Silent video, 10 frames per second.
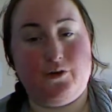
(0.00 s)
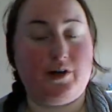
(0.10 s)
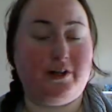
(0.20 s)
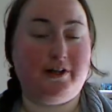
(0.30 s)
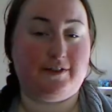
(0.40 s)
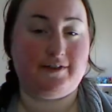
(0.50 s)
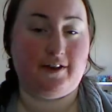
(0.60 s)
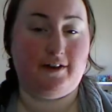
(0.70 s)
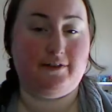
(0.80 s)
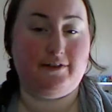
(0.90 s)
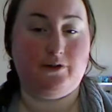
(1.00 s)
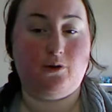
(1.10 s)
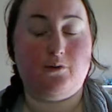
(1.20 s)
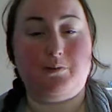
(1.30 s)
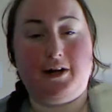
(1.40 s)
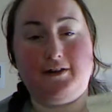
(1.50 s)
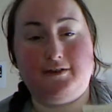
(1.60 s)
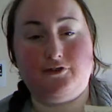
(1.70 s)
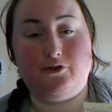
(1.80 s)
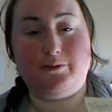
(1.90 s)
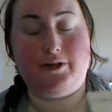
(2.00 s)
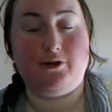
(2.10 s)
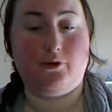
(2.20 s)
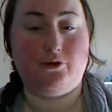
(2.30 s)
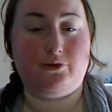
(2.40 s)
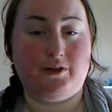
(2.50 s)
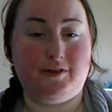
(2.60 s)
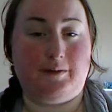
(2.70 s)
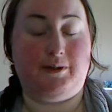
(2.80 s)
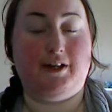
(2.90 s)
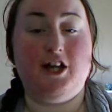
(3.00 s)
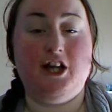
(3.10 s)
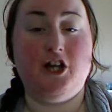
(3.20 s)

or getting it started, or brainstorming, or doing something.